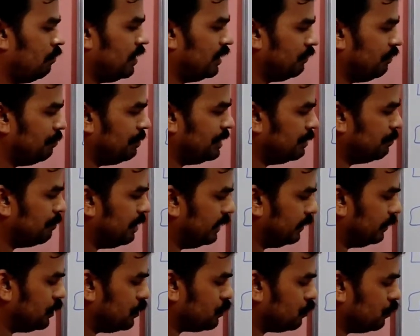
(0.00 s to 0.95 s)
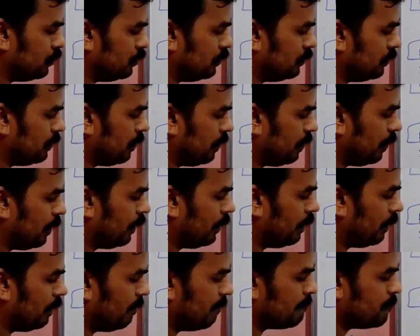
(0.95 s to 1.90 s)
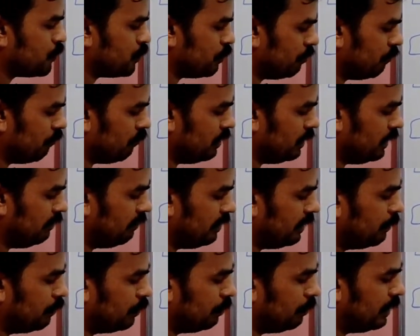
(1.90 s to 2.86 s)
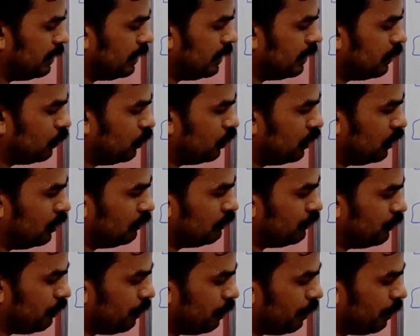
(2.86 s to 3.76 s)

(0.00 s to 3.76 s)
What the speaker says: That will be the magnitude. 1 divided by omega root of